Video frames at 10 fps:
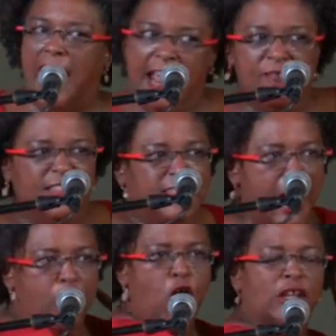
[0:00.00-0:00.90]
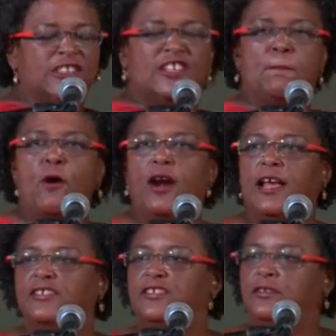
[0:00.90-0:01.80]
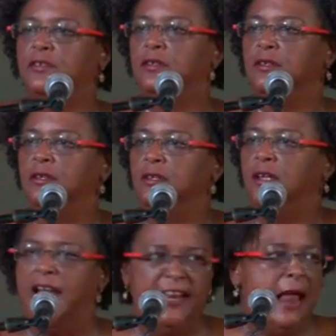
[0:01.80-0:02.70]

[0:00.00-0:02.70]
even their own supporters in the